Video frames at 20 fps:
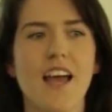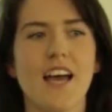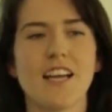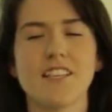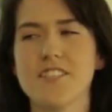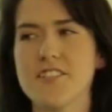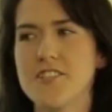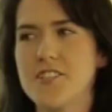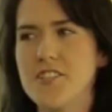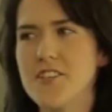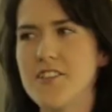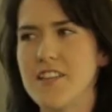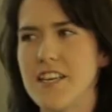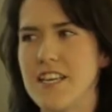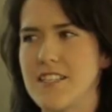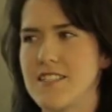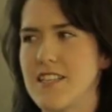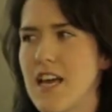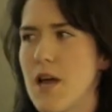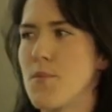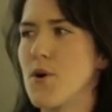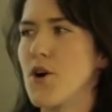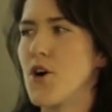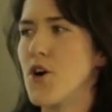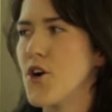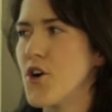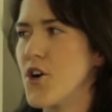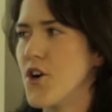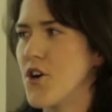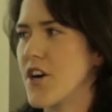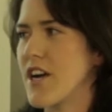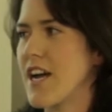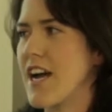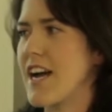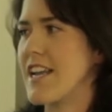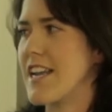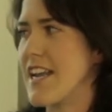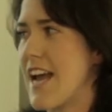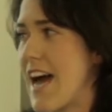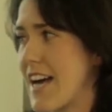And to do this, I put a hook
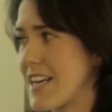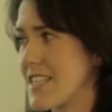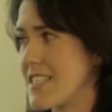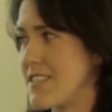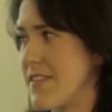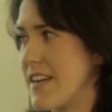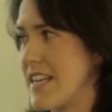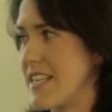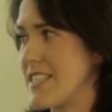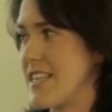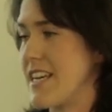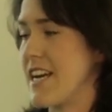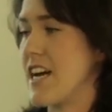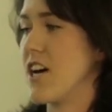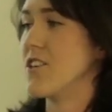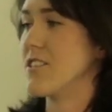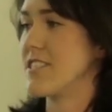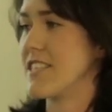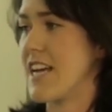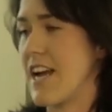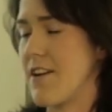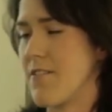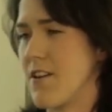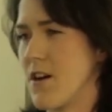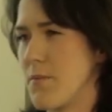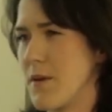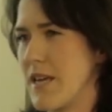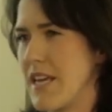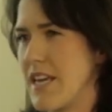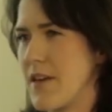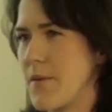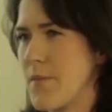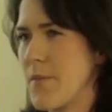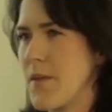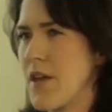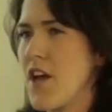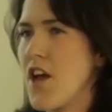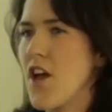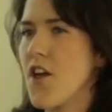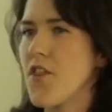and an activator onto aryl B.
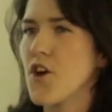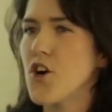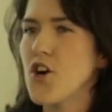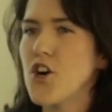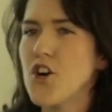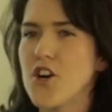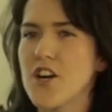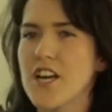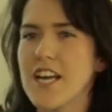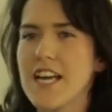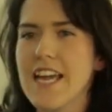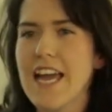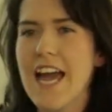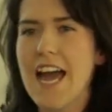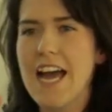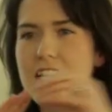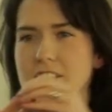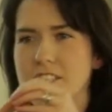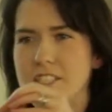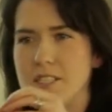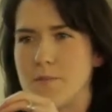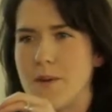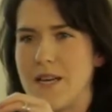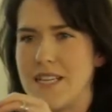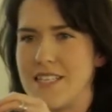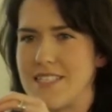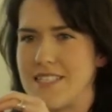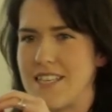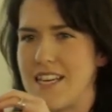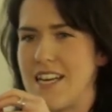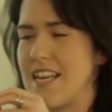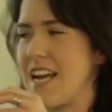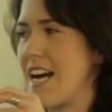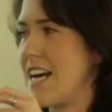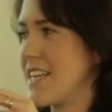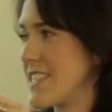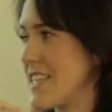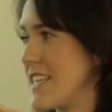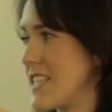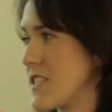The hook catches benzene
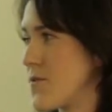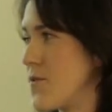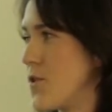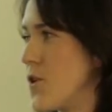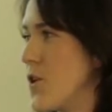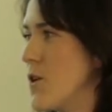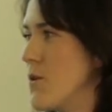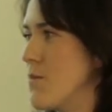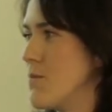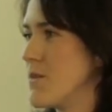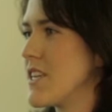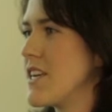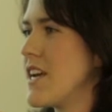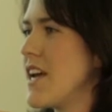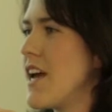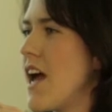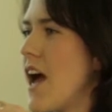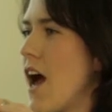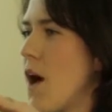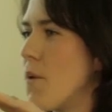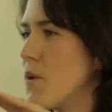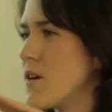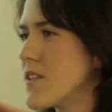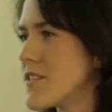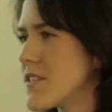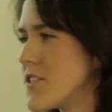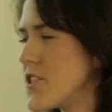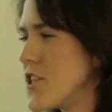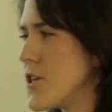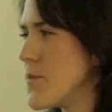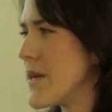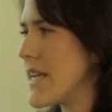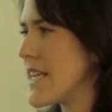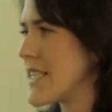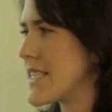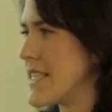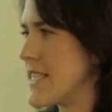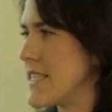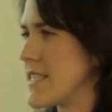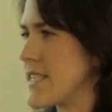as it is formed, and once the two
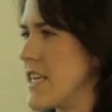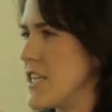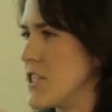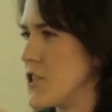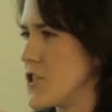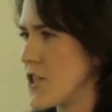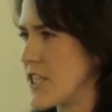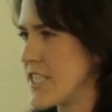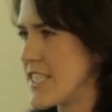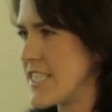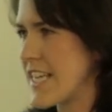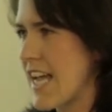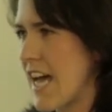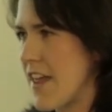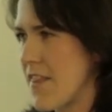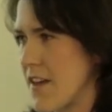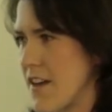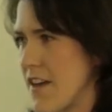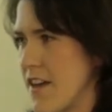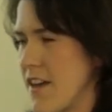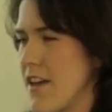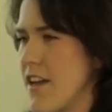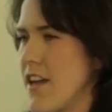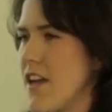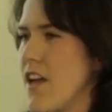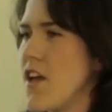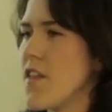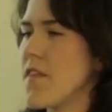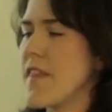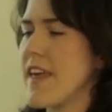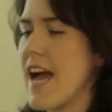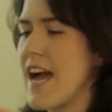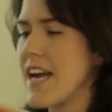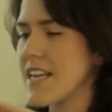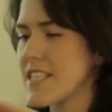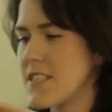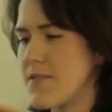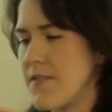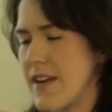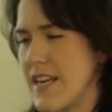pieces are joined together, the
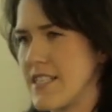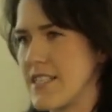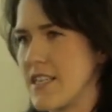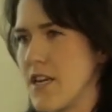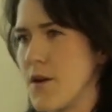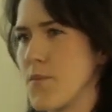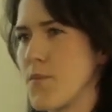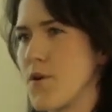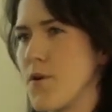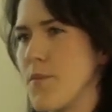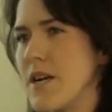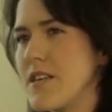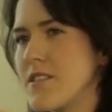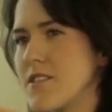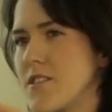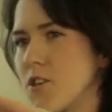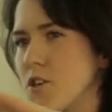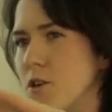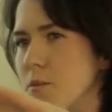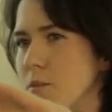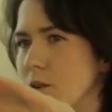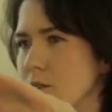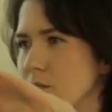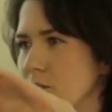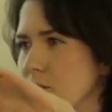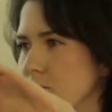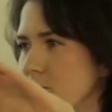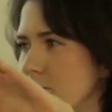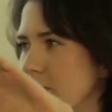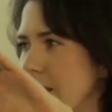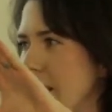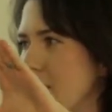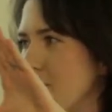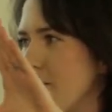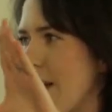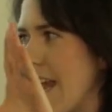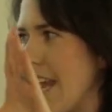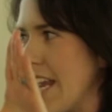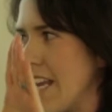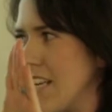activator promotes the couple to
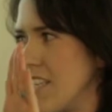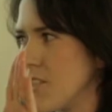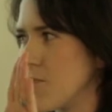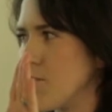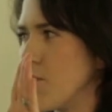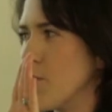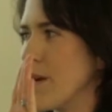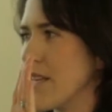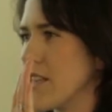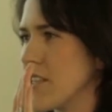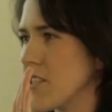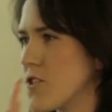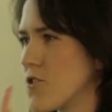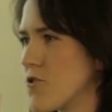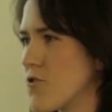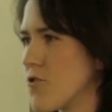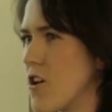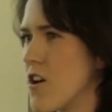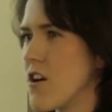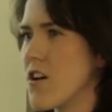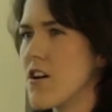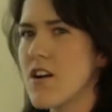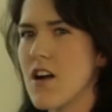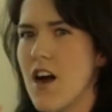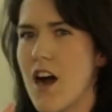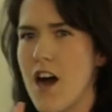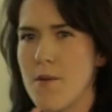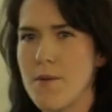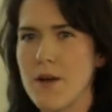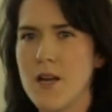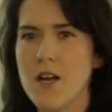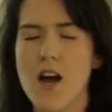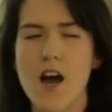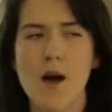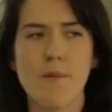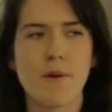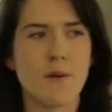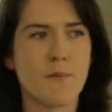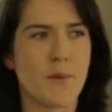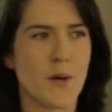rearrange, forming the strong
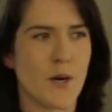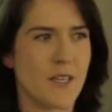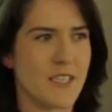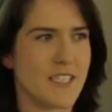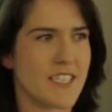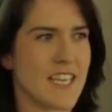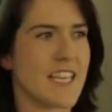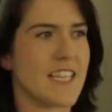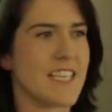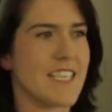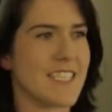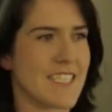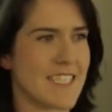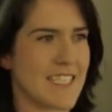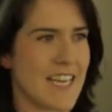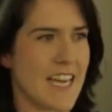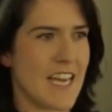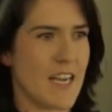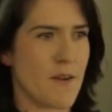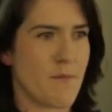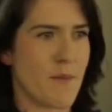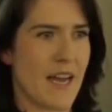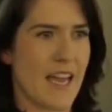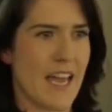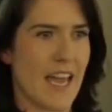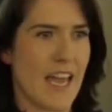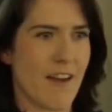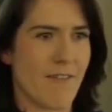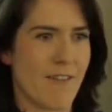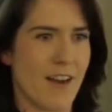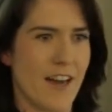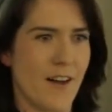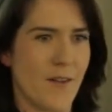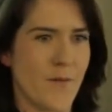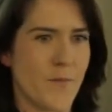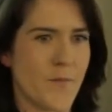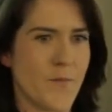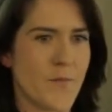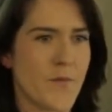carbon-carbon bond and the desired biaryl.